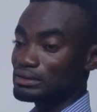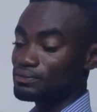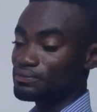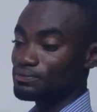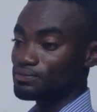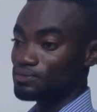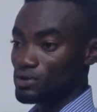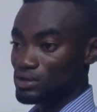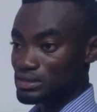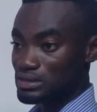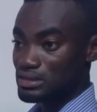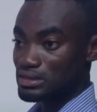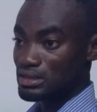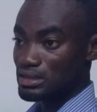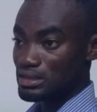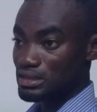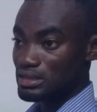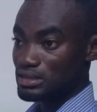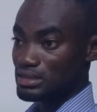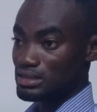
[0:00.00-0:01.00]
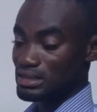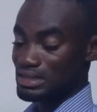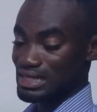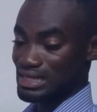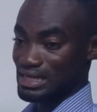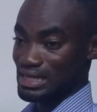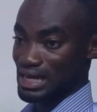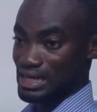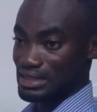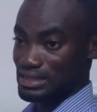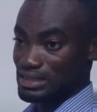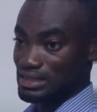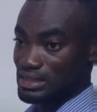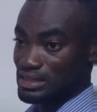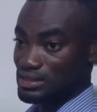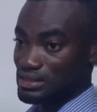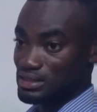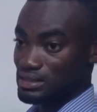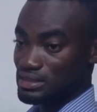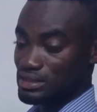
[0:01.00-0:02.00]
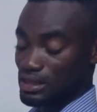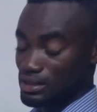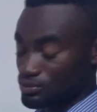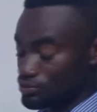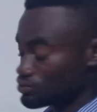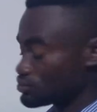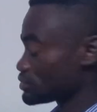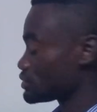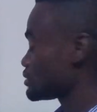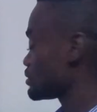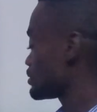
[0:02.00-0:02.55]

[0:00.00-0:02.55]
fought since the 19th century.